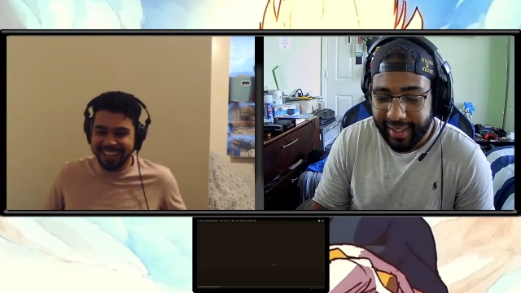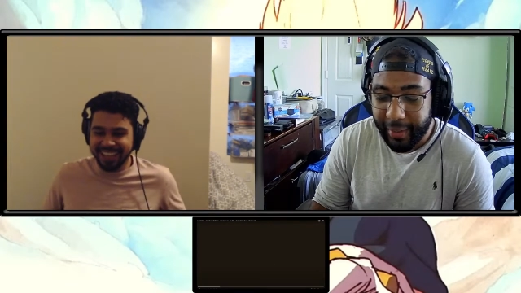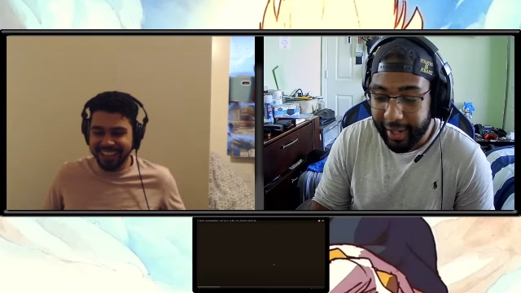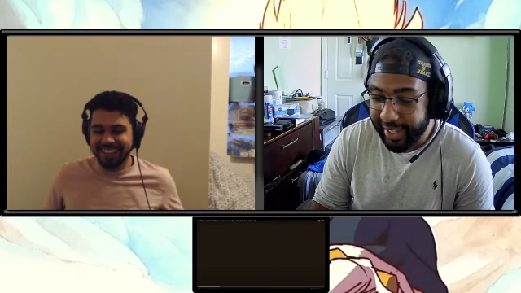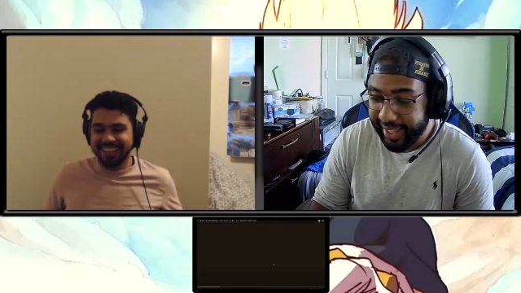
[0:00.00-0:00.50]

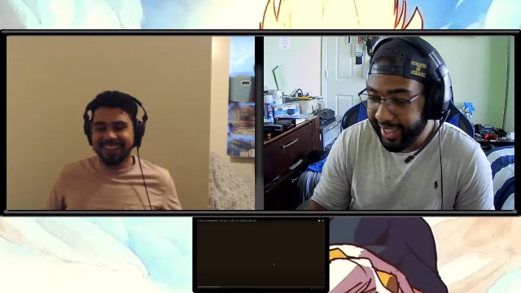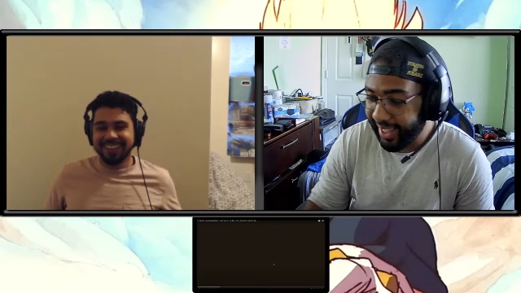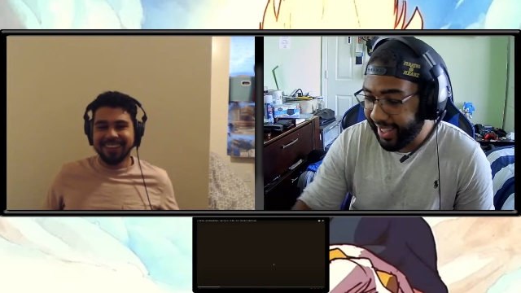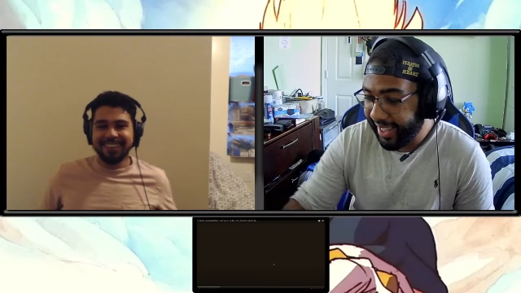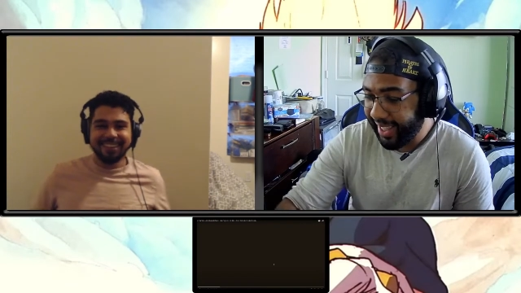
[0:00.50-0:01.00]
Speaker 1: what?
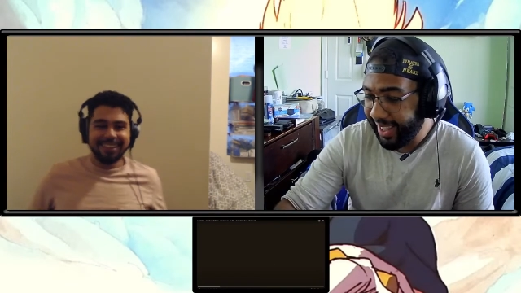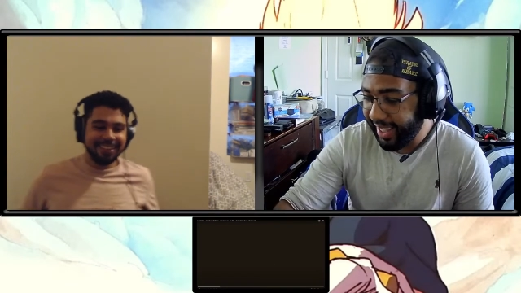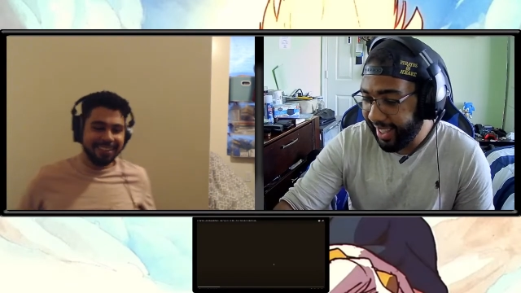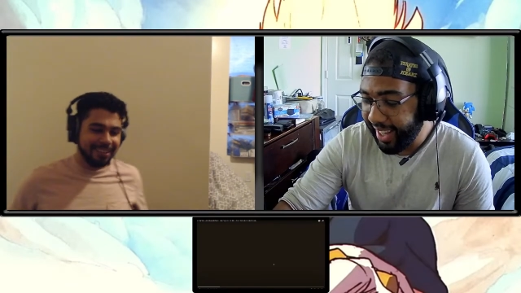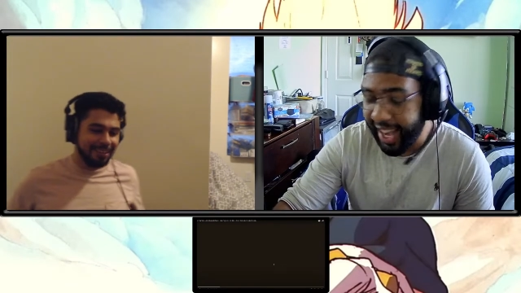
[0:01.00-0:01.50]

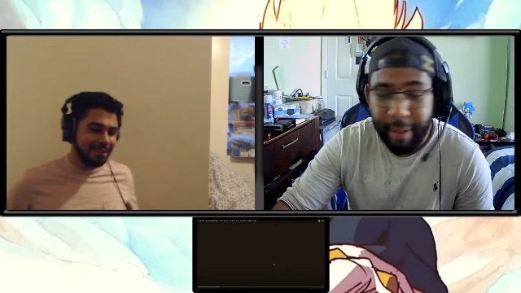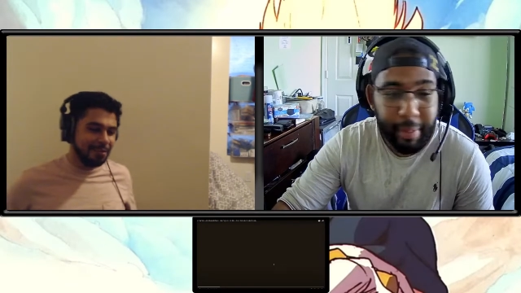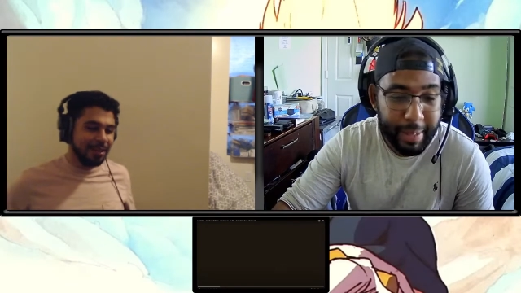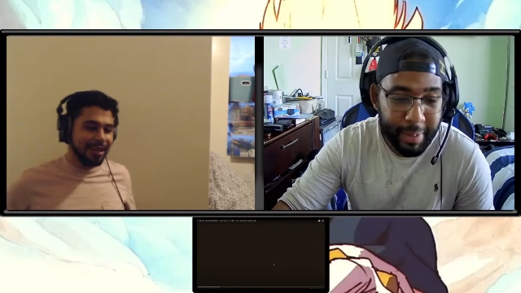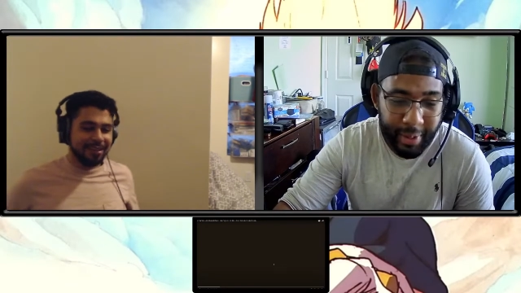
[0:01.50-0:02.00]
Yeah, I
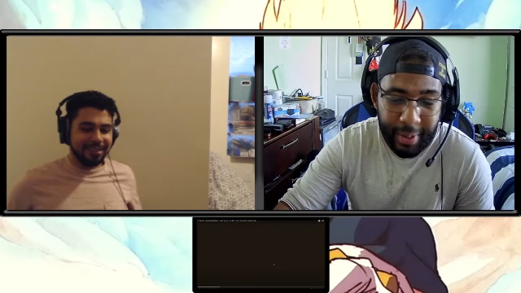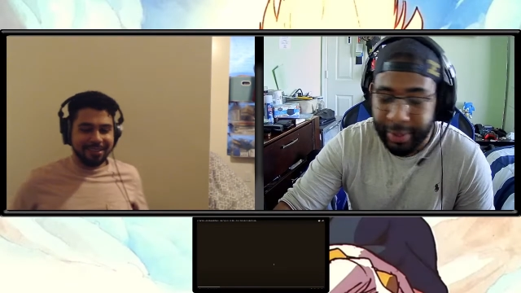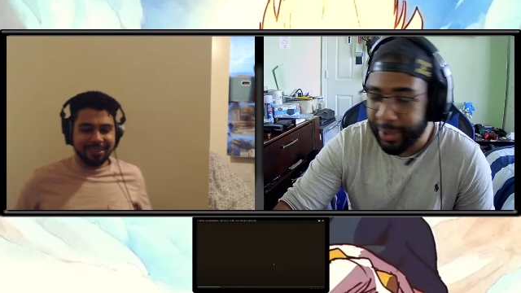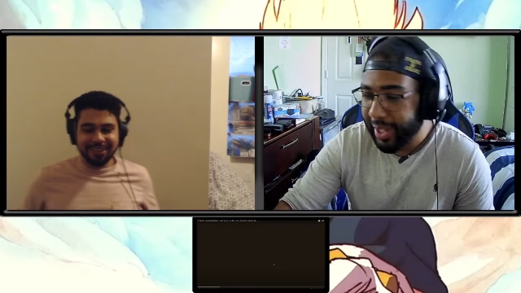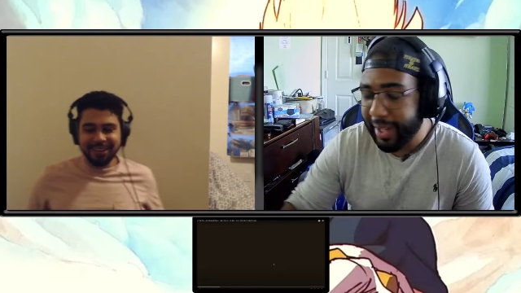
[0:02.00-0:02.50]
blame you. I'm
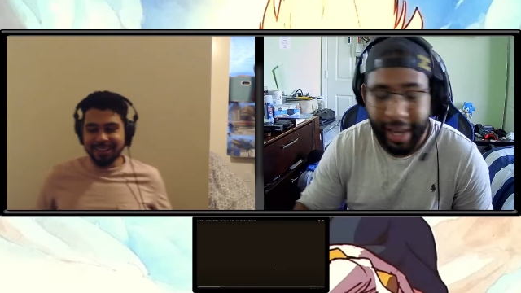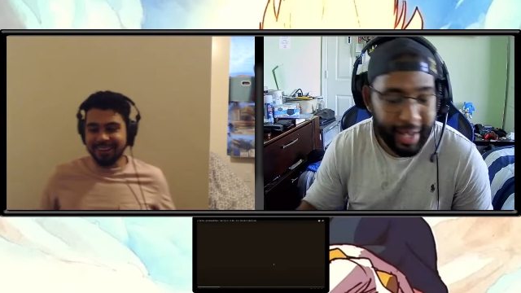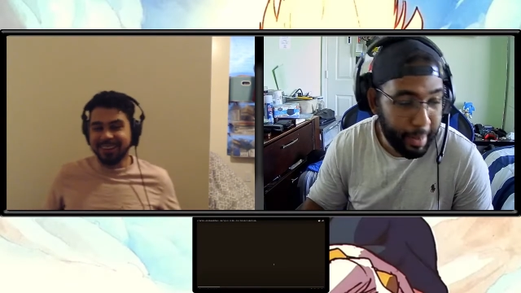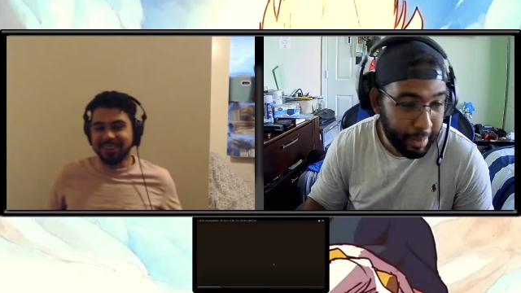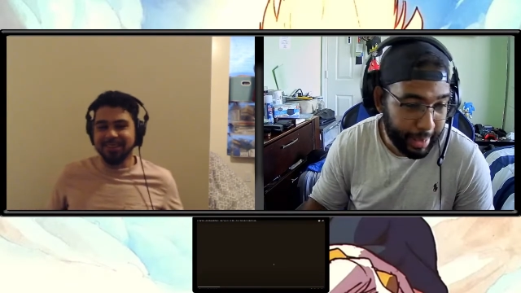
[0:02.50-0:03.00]
joking. No,
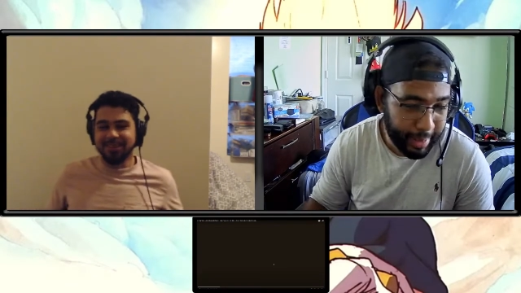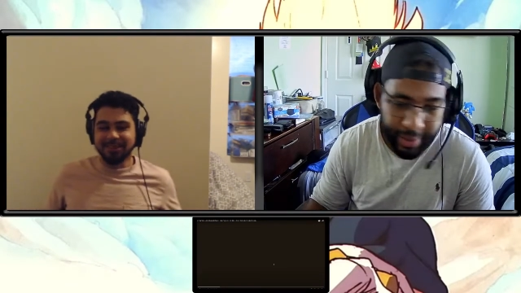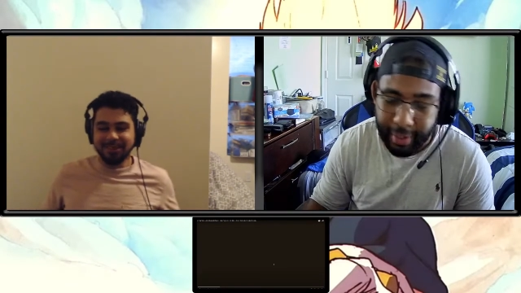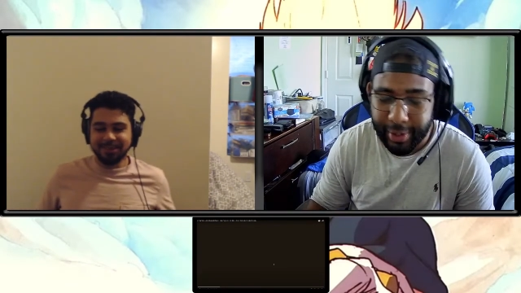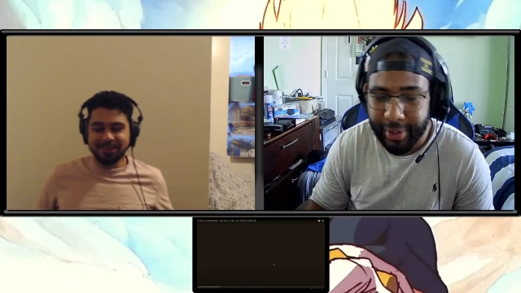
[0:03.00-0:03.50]
no, no, you, you,
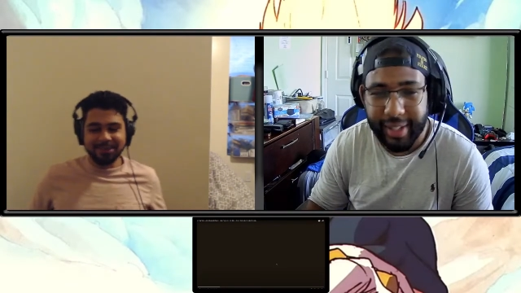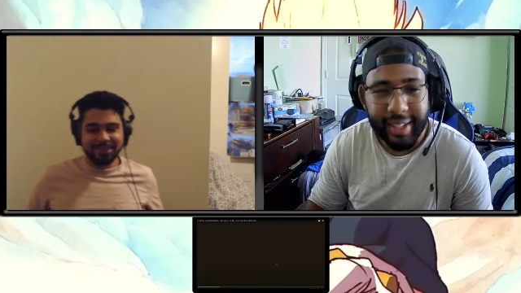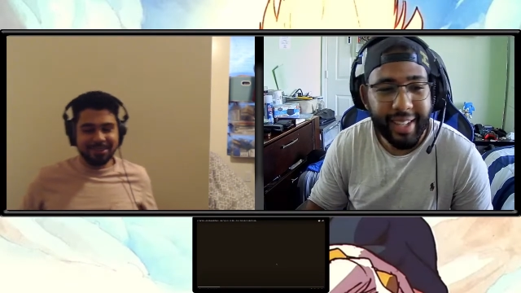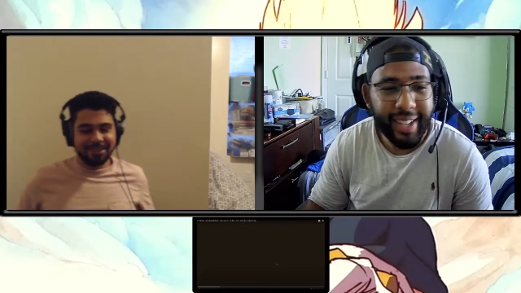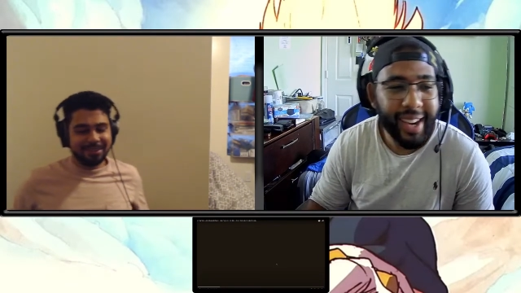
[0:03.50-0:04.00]
you, you.
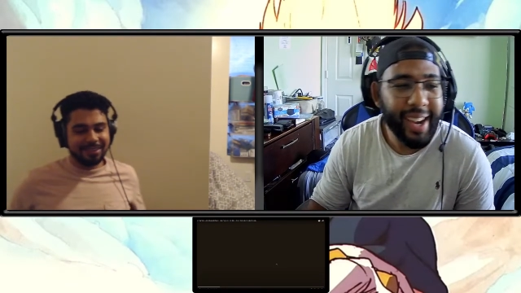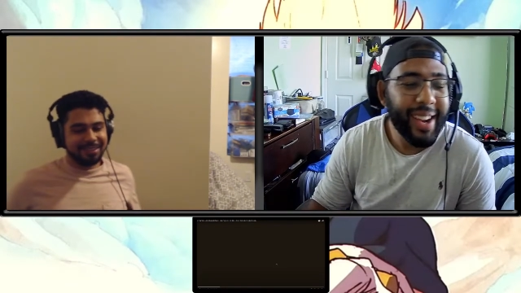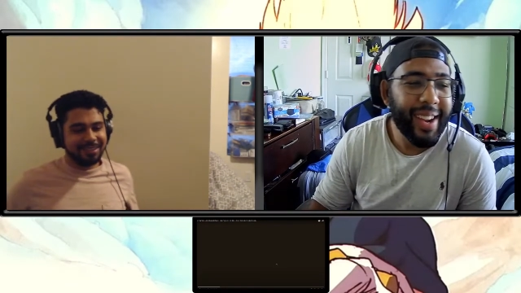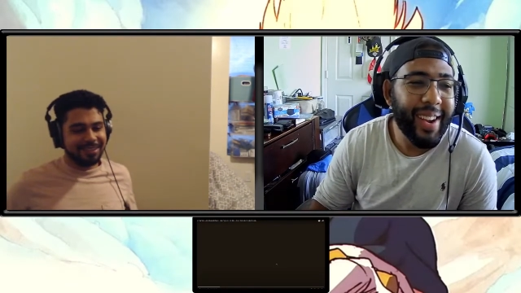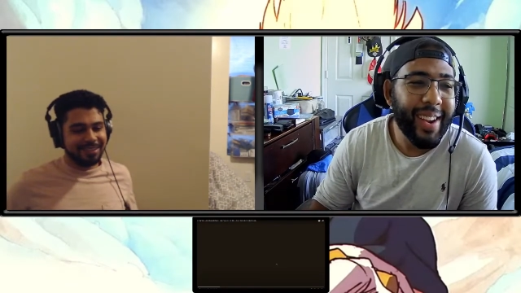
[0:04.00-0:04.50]

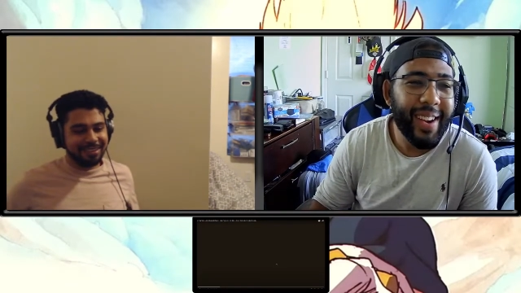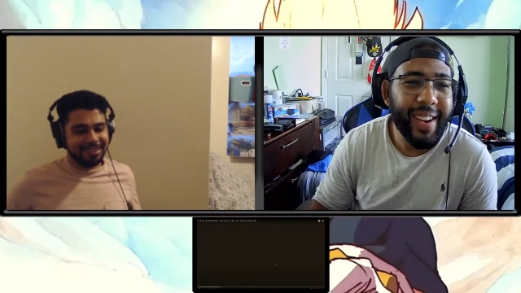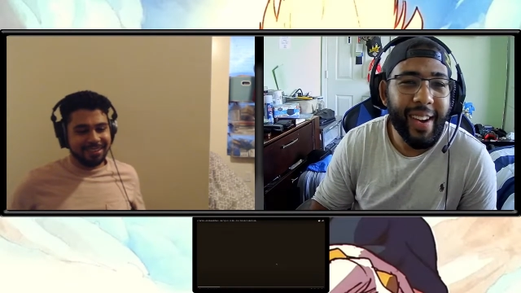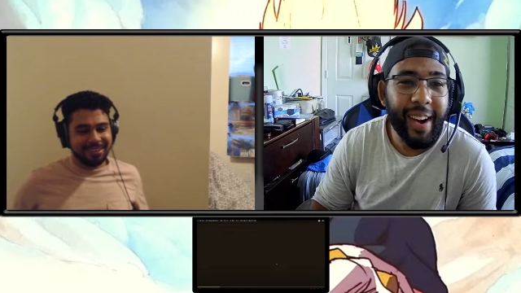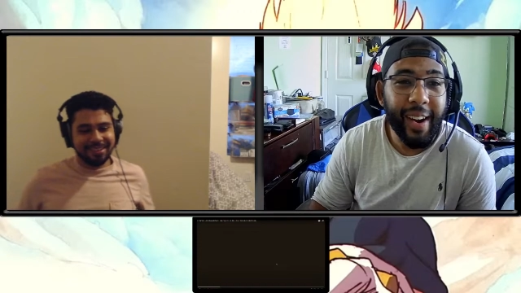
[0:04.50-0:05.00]

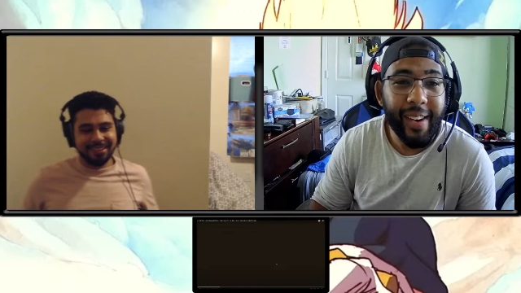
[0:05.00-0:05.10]
Huh?